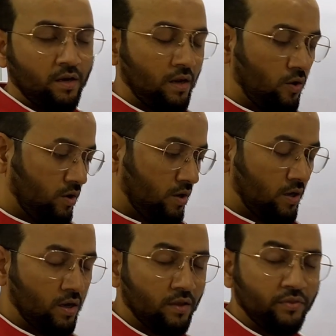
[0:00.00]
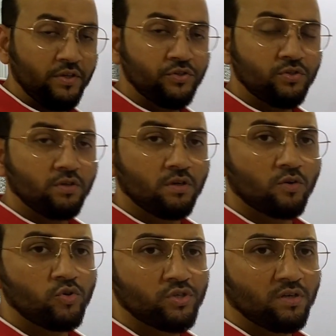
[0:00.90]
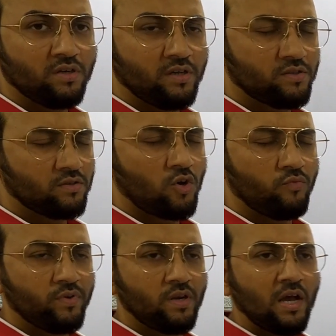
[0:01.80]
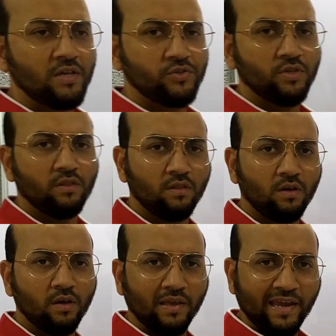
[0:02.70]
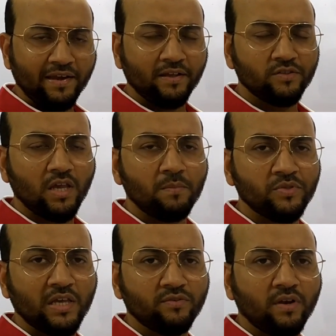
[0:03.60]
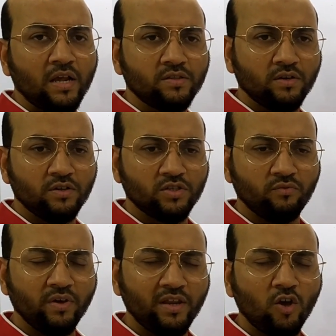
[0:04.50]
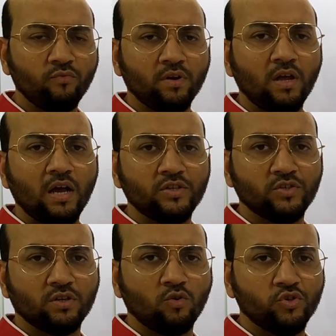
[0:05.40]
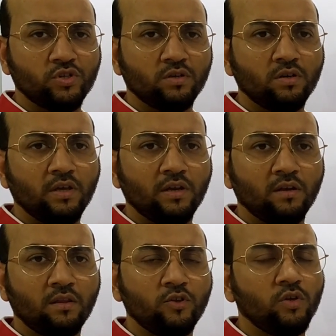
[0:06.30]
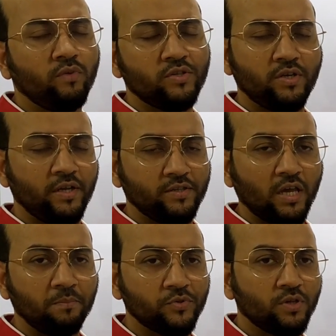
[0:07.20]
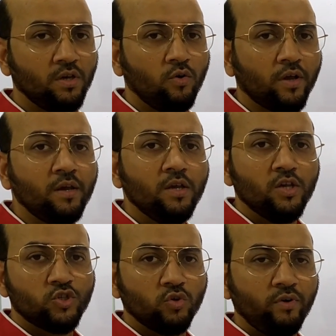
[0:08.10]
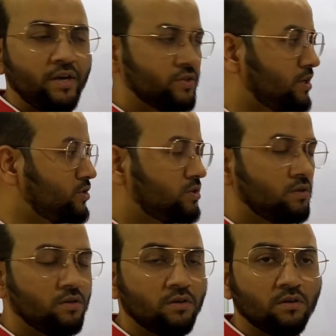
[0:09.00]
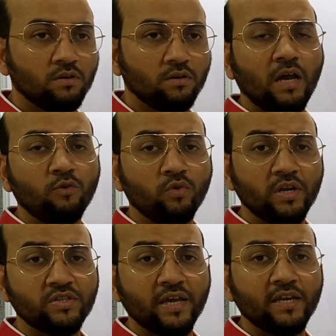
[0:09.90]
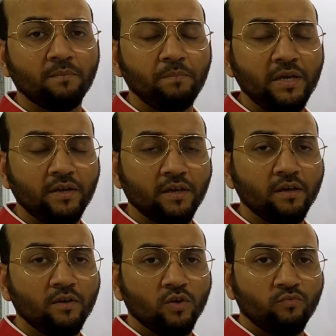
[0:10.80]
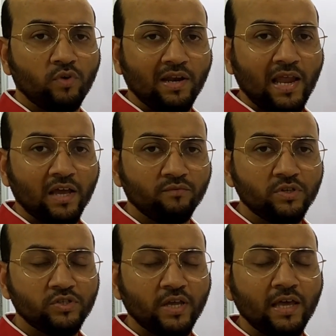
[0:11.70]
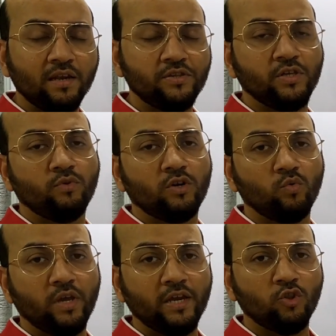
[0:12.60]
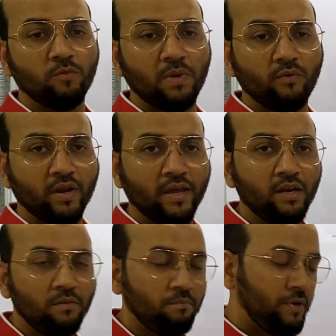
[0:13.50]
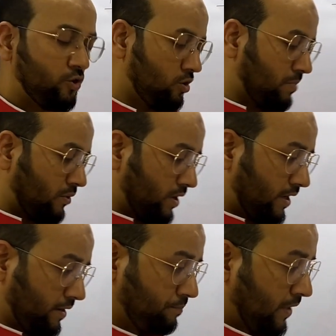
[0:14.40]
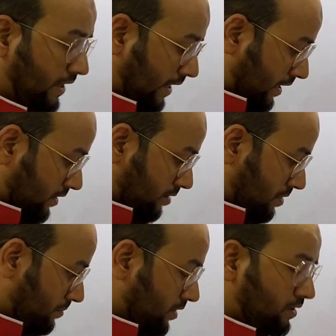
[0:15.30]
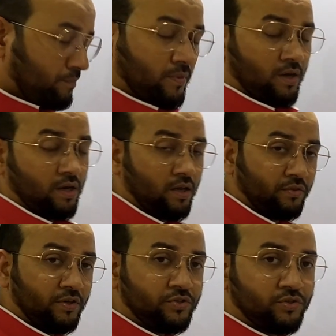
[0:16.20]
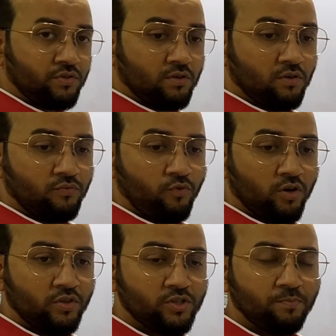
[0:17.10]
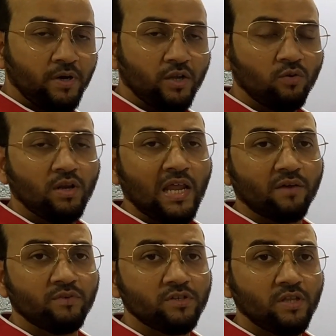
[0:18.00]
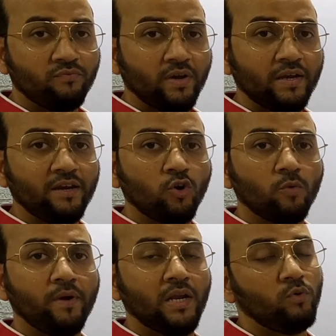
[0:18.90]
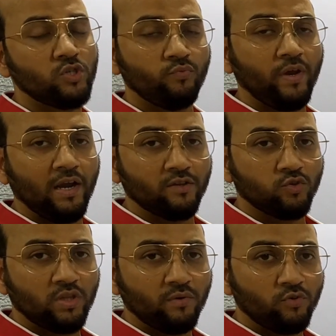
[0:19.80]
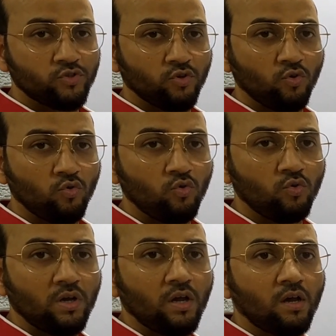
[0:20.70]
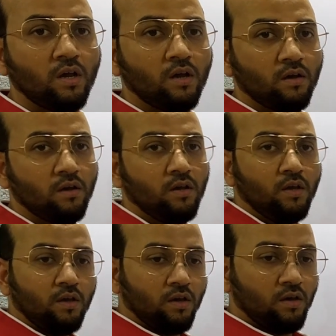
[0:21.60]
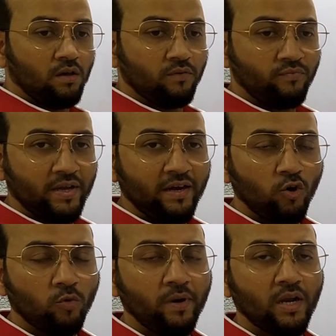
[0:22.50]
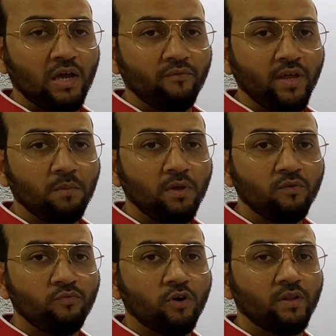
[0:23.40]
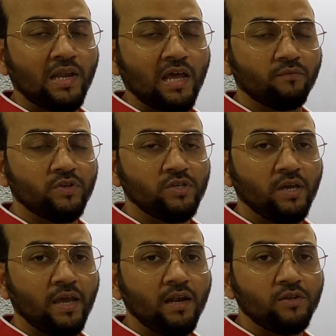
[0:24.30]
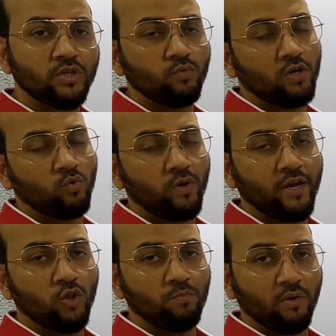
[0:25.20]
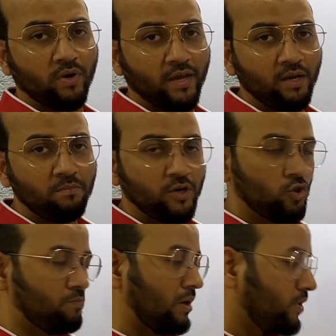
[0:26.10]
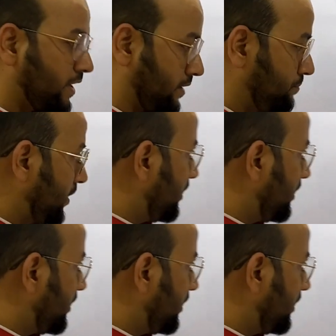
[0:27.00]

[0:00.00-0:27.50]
Now this question is often asked in the GATE exams, as well as it is a very often asked question in the university exams. Okay, so we'll discuss how to design a PDA for a language L is equal to A to the power N, B to the power N. And remember, for this particular language, the finite automata was failed. So there was no finite automata available for the language L is equal to A to the power N, B to the power N.